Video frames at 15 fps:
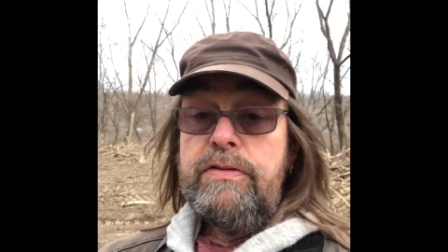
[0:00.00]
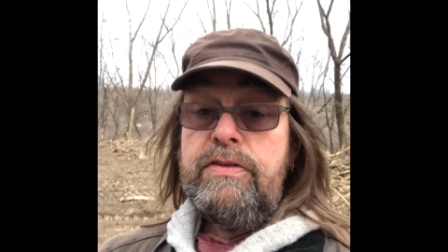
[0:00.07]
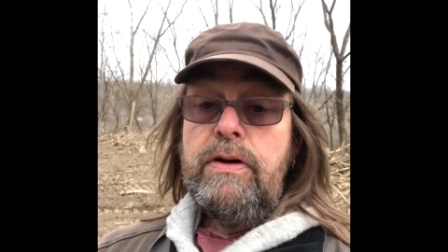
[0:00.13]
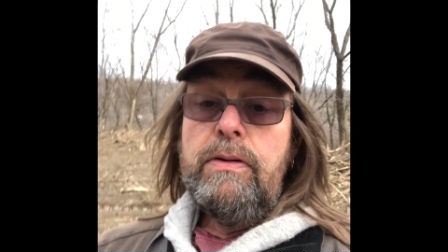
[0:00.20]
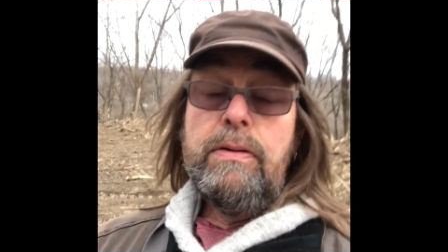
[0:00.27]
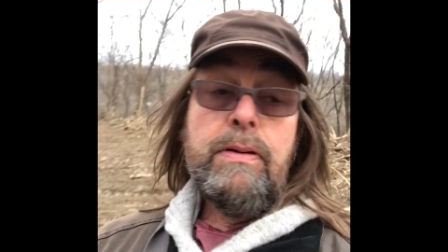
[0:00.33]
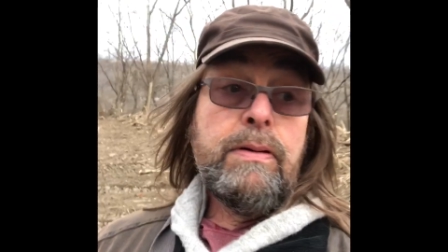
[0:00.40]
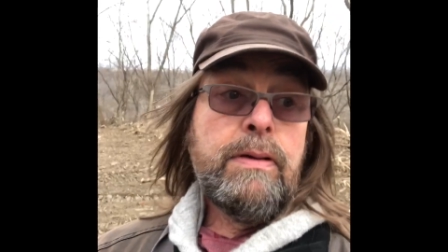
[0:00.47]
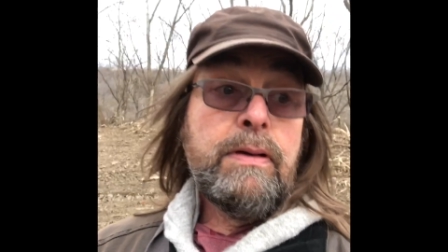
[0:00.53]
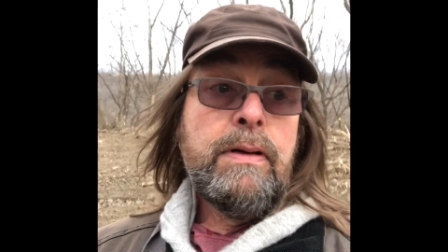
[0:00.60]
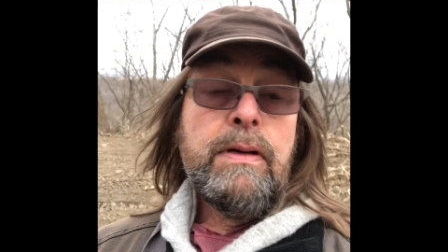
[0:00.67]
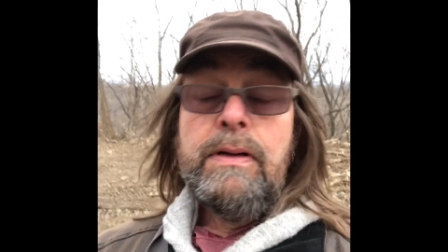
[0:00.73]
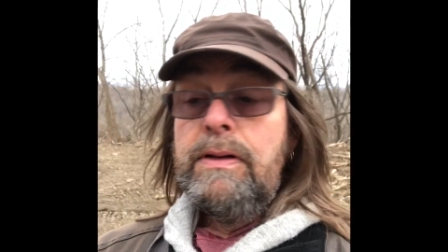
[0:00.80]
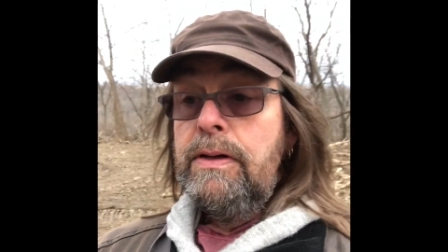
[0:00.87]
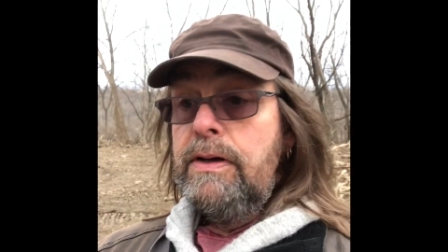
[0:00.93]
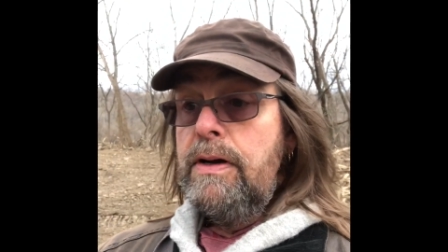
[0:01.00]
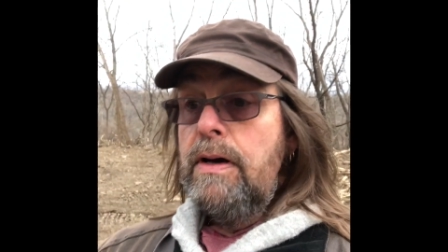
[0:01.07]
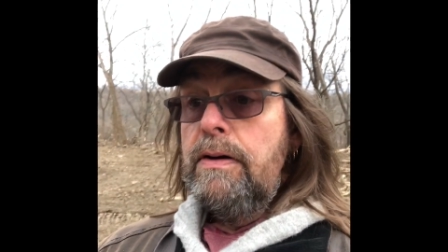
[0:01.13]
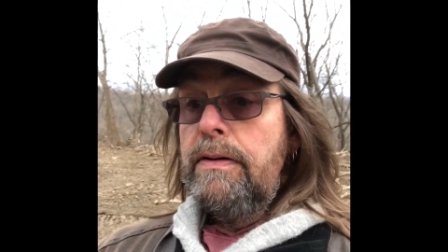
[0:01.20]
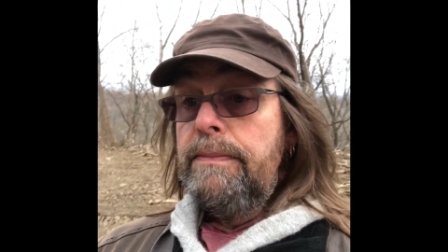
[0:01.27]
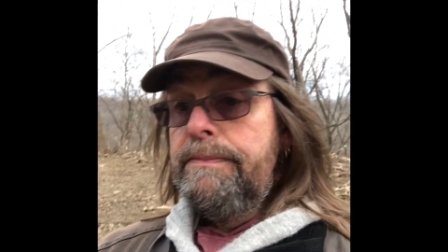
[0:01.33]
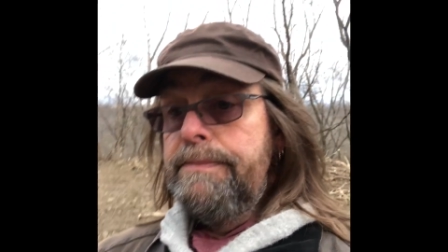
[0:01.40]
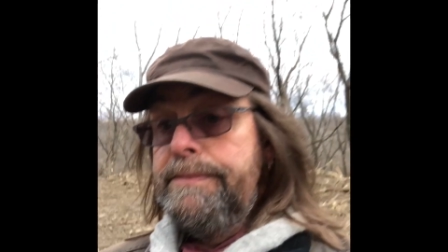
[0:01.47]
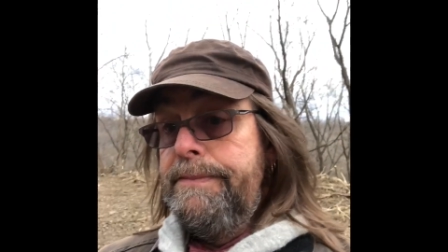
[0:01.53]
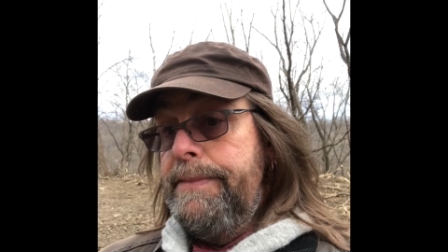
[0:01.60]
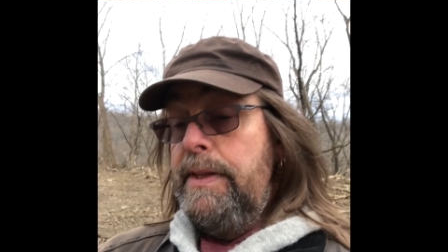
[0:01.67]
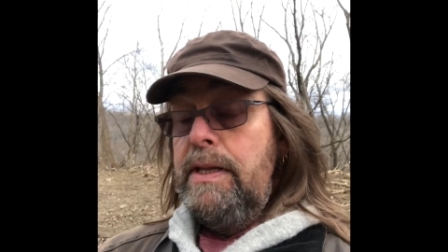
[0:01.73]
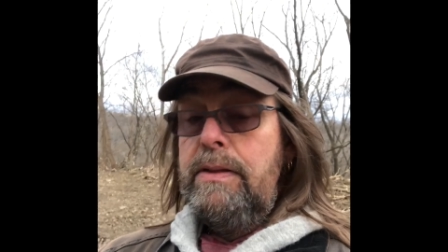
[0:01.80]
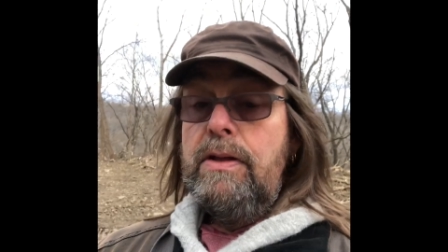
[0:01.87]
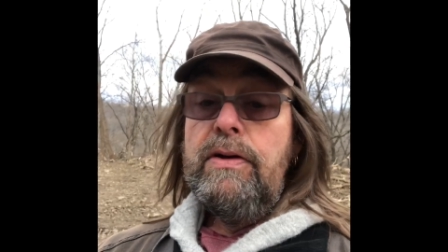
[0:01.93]
So,
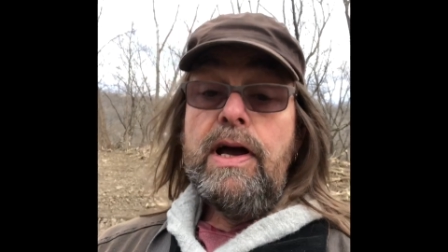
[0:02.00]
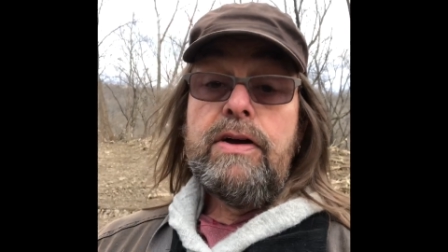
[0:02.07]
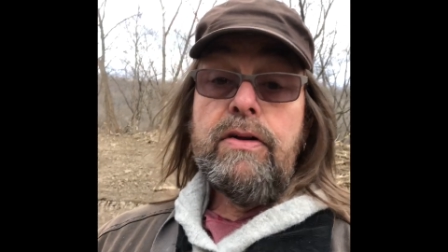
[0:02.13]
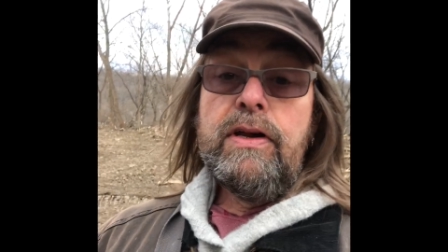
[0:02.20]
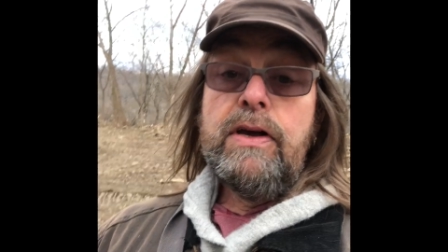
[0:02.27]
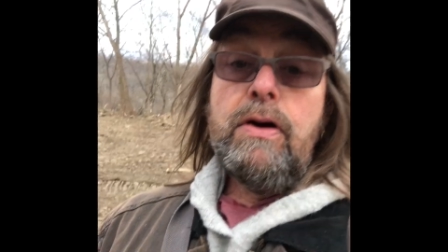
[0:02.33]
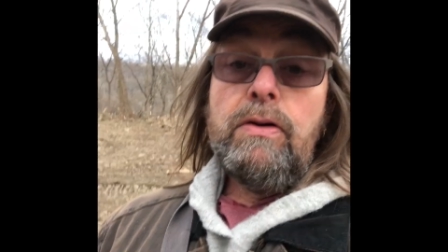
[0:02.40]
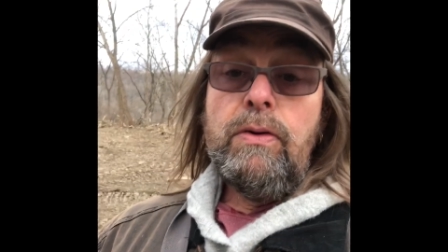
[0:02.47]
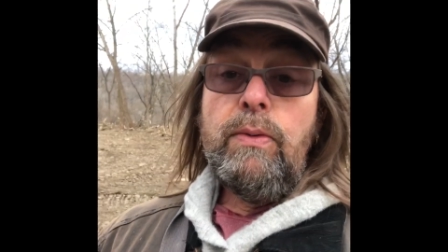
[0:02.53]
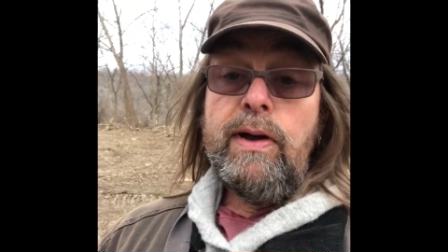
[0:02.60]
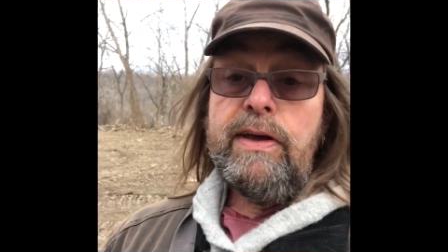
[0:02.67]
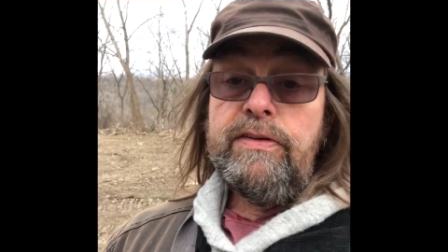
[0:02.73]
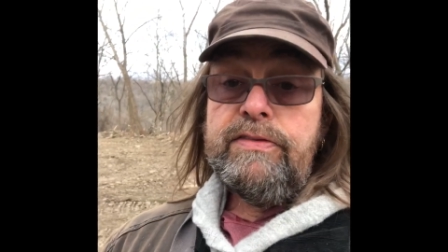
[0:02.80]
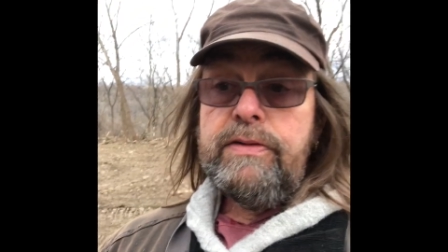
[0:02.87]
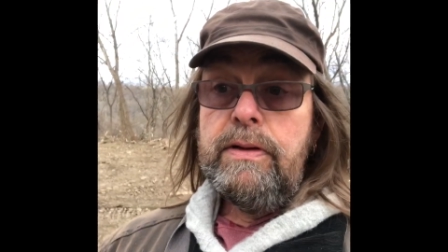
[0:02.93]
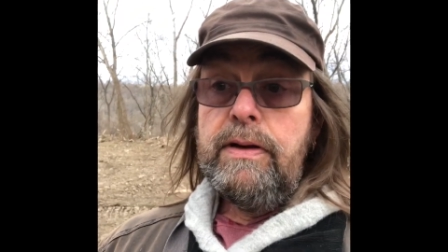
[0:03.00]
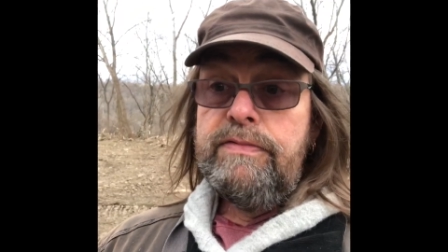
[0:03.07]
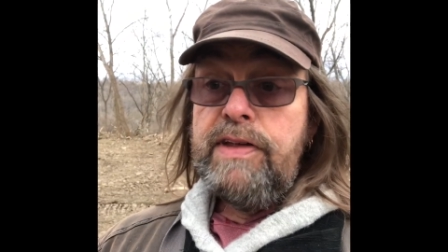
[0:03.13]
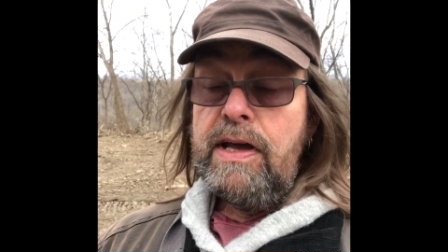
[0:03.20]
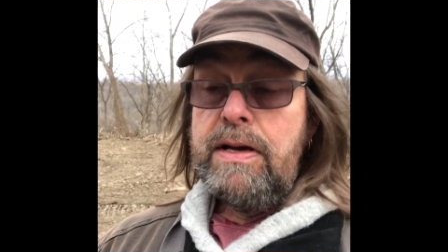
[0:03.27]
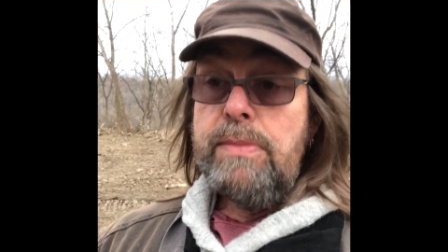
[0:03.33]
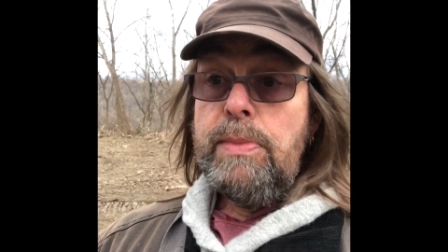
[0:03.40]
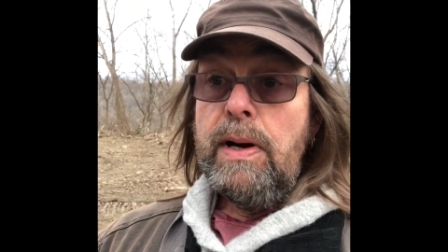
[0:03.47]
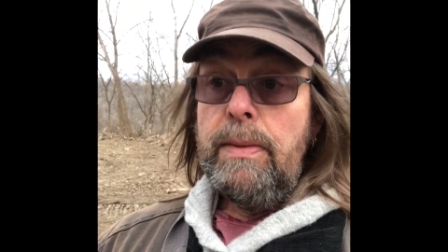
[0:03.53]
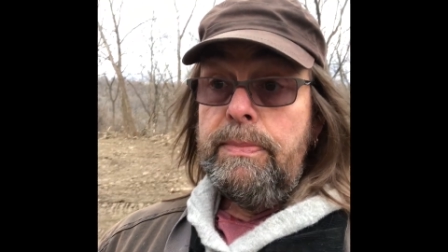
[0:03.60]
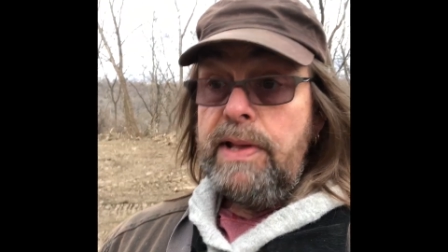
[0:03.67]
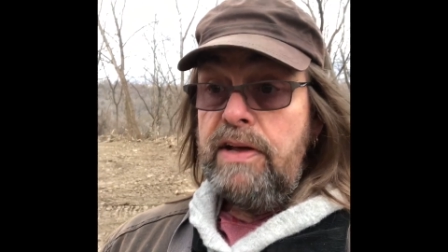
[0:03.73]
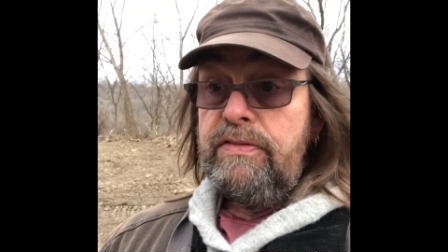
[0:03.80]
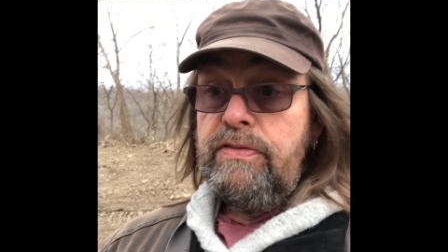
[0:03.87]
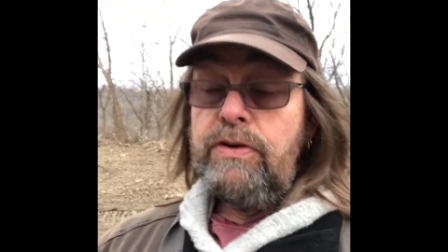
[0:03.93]
they're not going to go to waste if they come up.
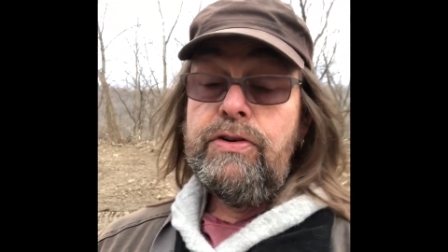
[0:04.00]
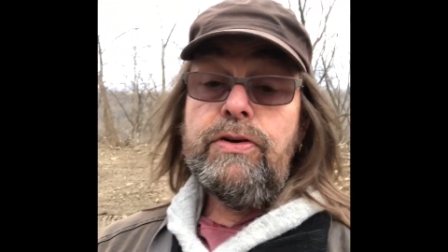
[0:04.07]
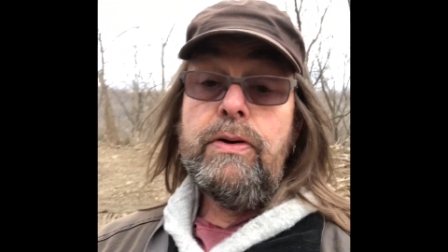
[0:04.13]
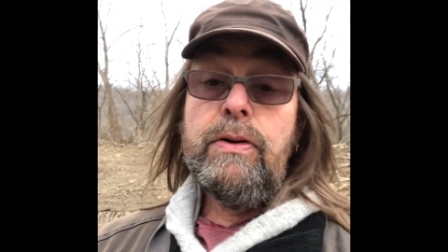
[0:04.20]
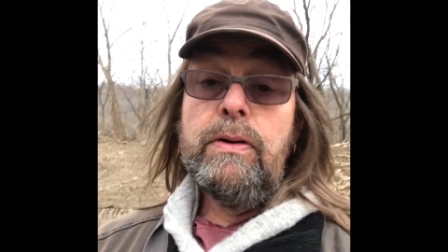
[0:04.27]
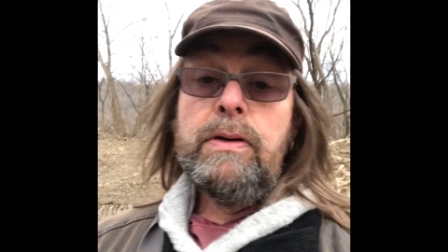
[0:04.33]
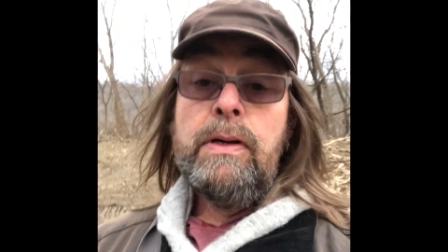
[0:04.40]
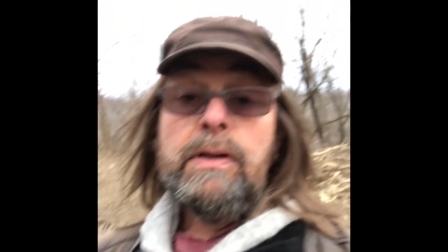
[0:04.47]
That's for sure.